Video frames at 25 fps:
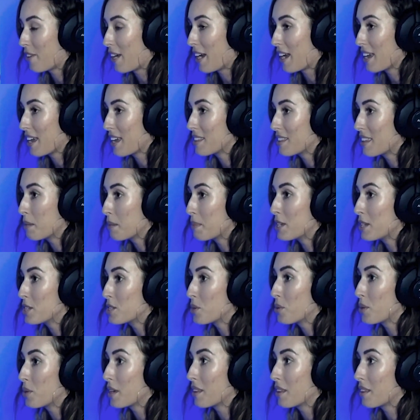Right. And they'd be
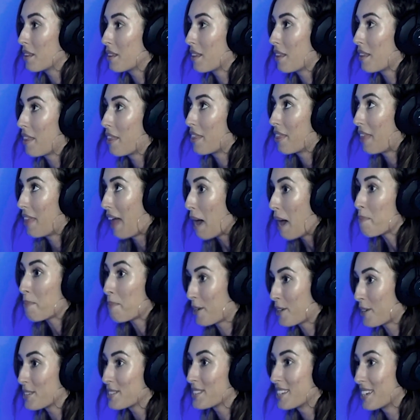doing that
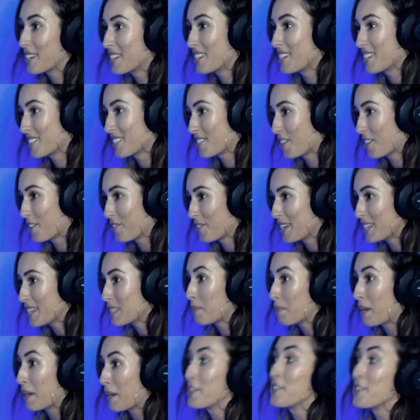person a
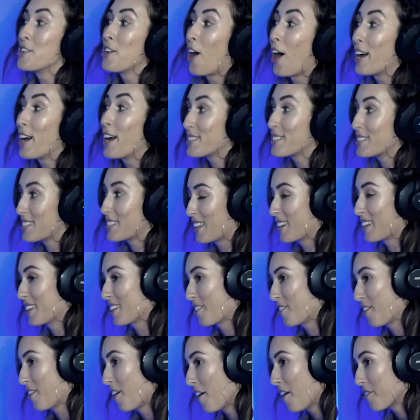disservice by not selling
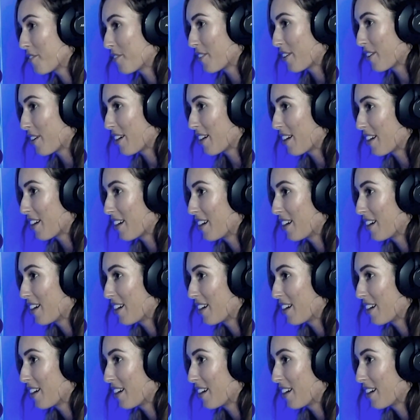their offer.